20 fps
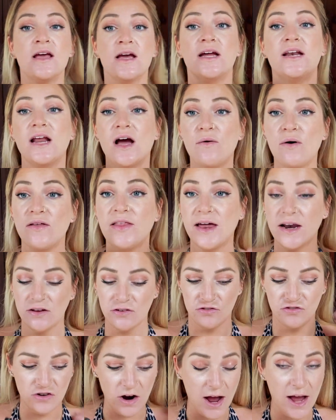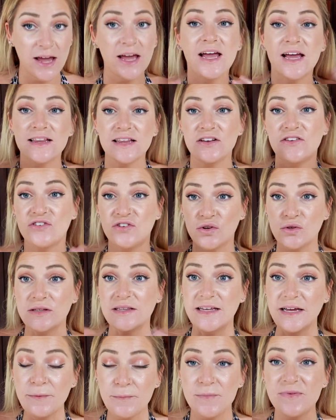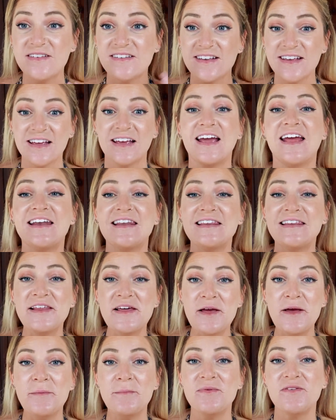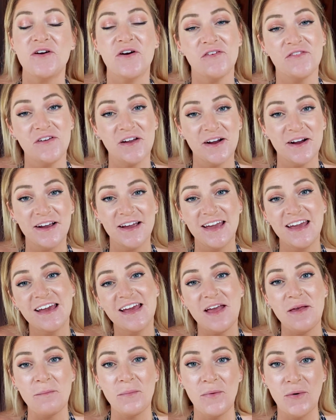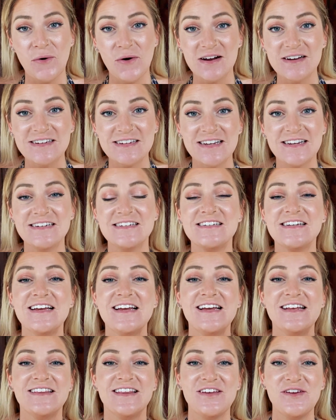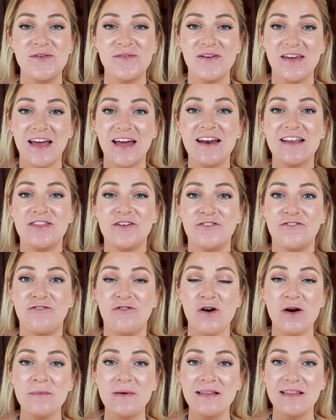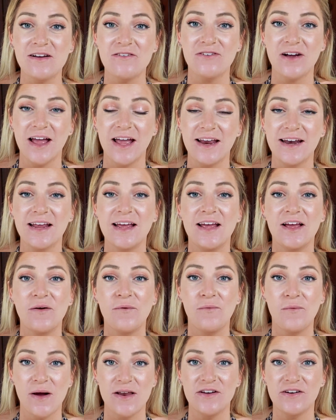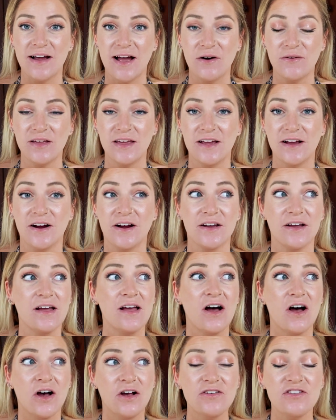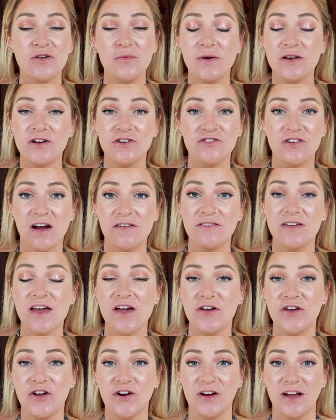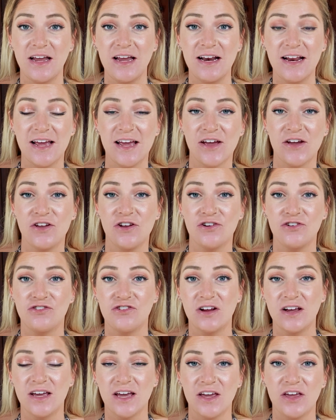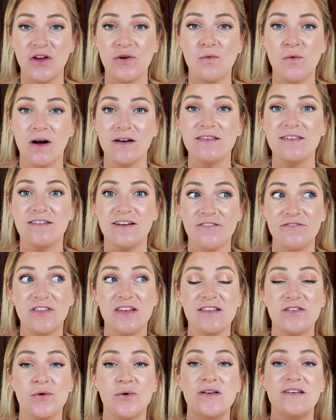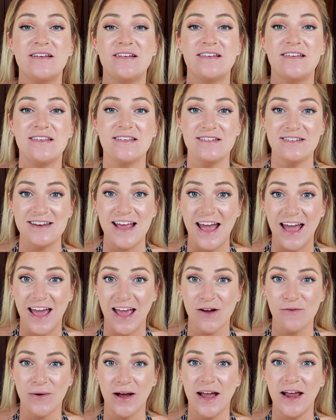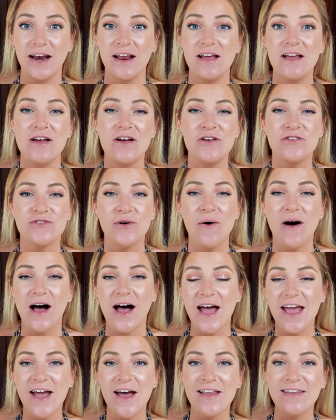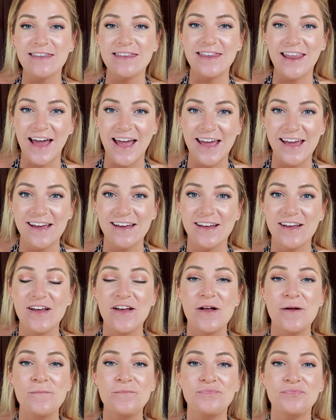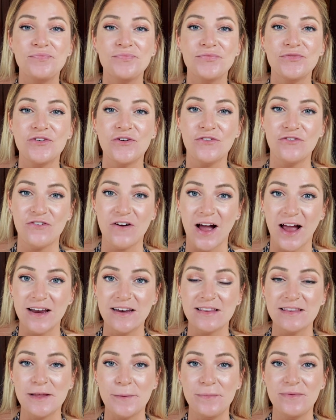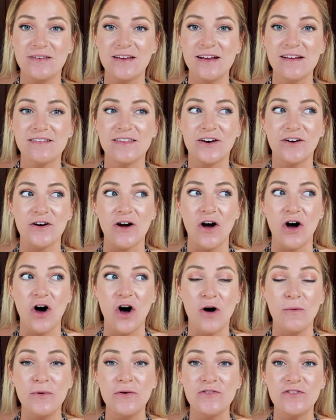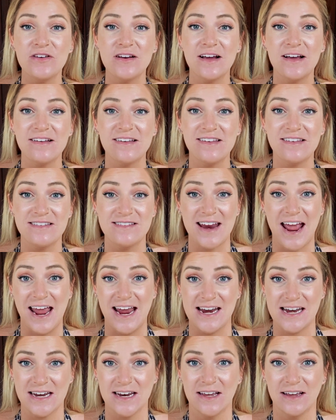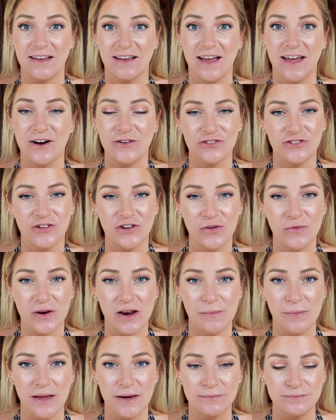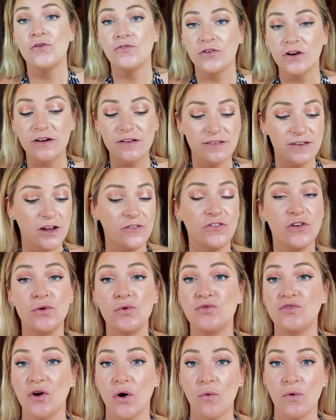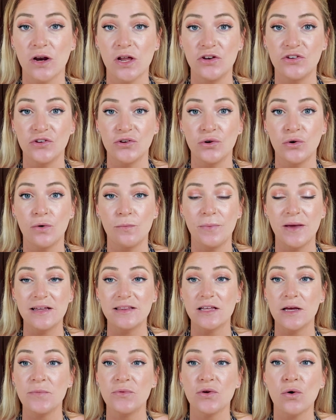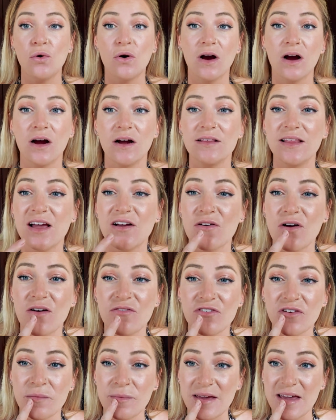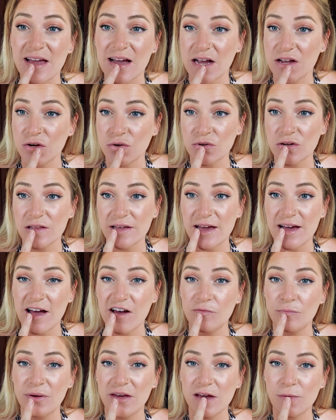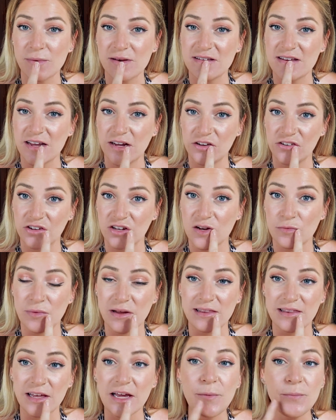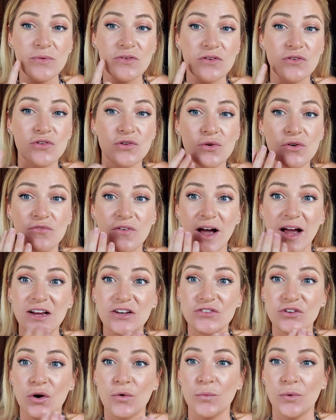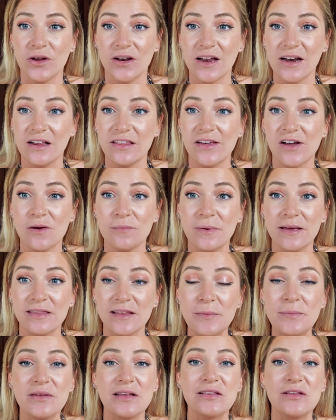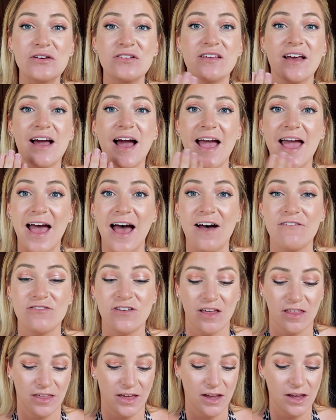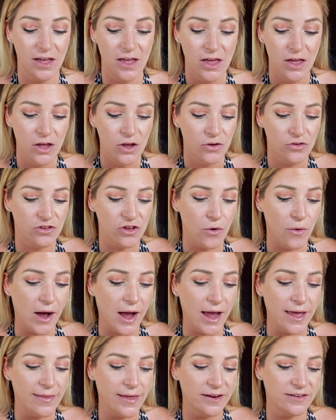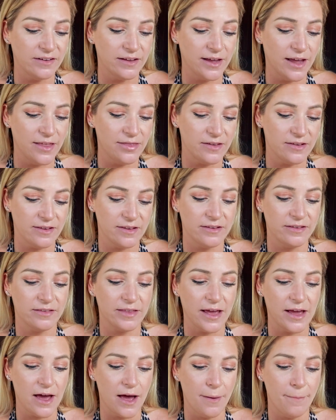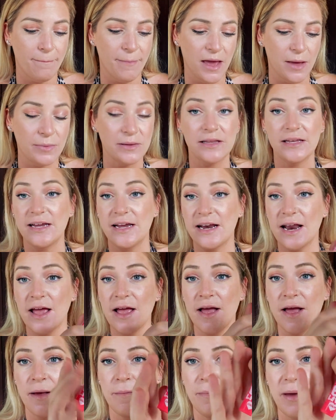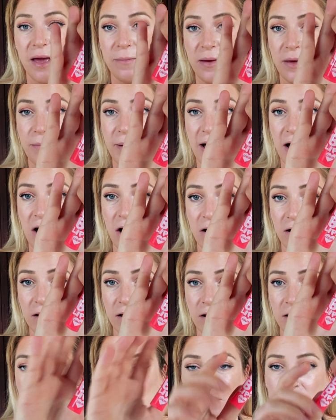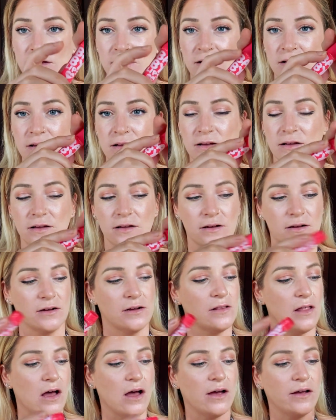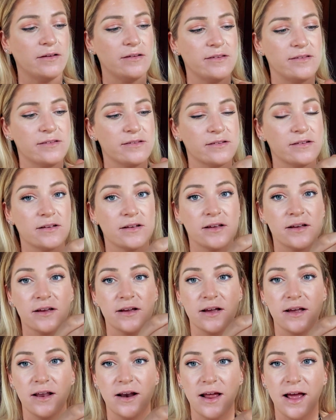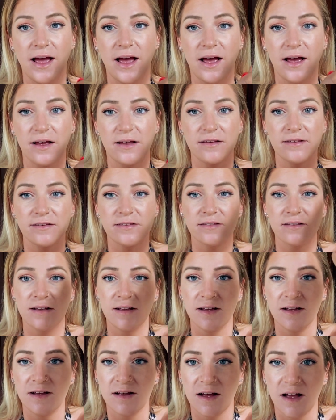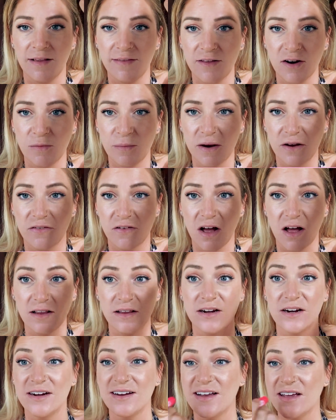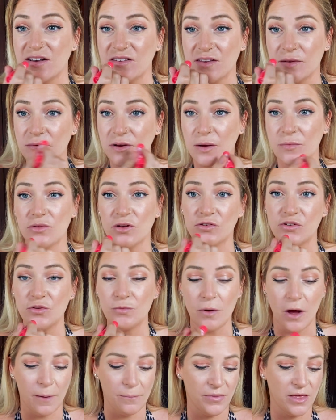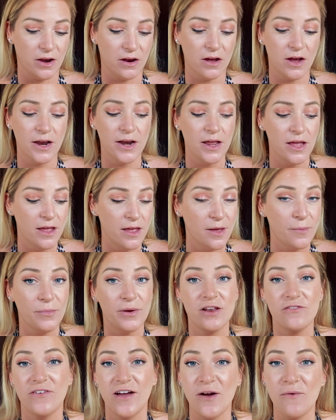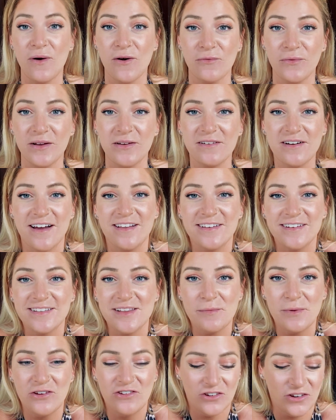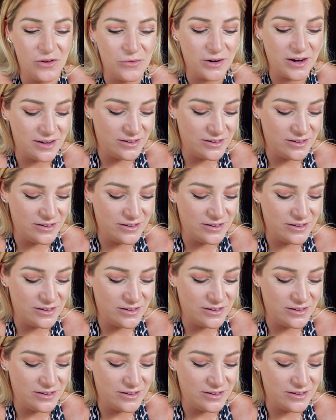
Now while that is drying, let's do lips. And lips are very important that you get the formula right when you're out here. Also, when you're traveling, you're eating, you're drinking, you want stuff that's going to stay, right? So I like to find lipsticks that are almost a stain, and I'll show you what I mean. First, if you don't want to do big lips, or like for me, I don't really have pigmentation in my lips, so if I don't put anything on my lips, it looks like I have nothing. So I like to get, this is like a Maybelline Baby Bell gloss, and it has a little bit of color, and sometimes I'll just pop that on. But if I want real color, let me show you what I